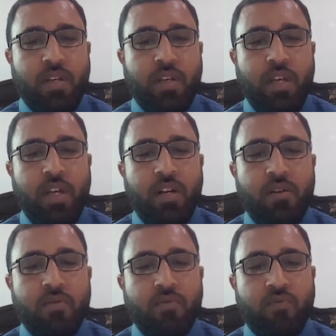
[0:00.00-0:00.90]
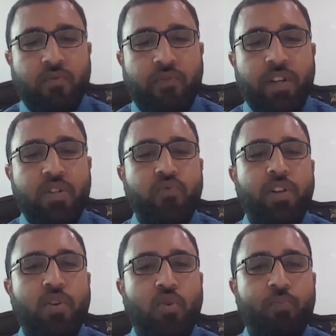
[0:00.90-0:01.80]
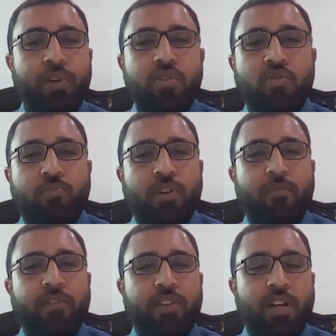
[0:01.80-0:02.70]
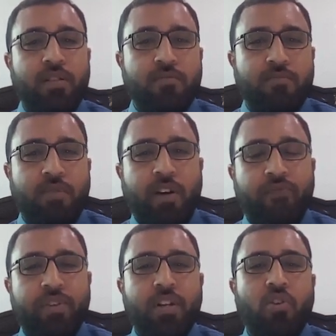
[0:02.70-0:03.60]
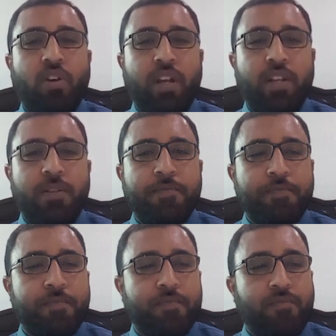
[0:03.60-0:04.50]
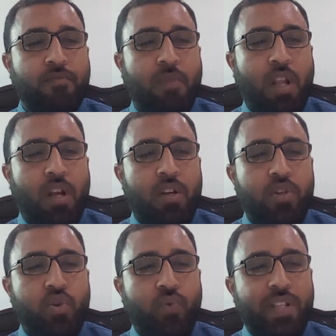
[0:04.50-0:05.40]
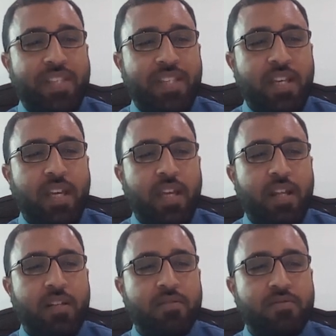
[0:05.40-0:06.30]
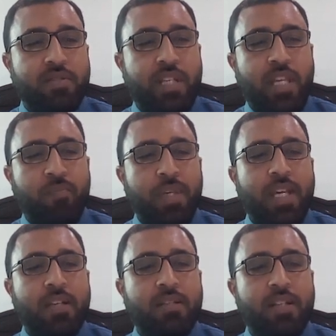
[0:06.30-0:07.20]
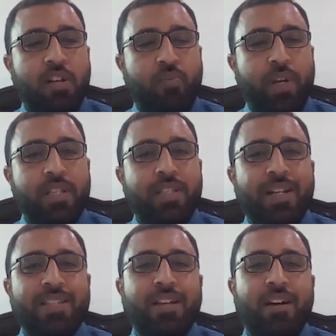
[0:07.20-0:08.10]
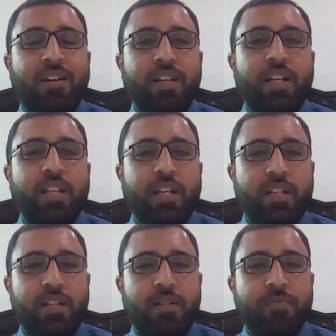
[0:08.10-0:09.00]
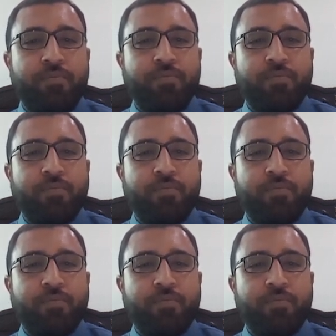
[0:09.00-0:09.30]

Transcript: Here, when you will open your Primavera after login, you will see here EPS enterprise that's already created,